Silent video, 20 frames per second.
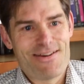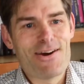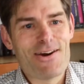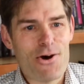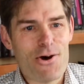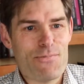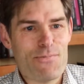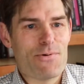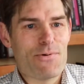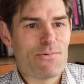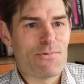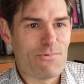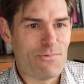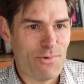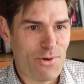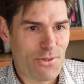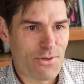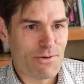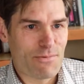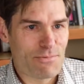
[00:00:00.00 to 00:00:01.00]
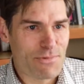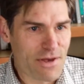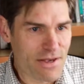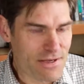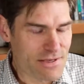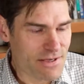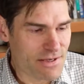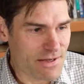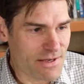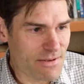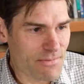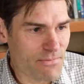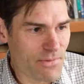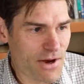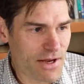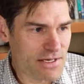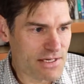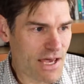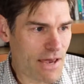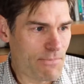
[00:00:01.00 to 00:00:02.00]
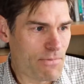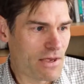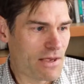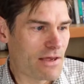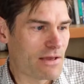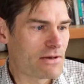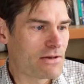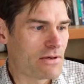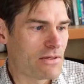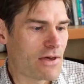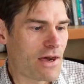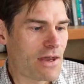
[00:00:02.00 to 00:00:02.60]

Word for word: cope with complexity by tapping into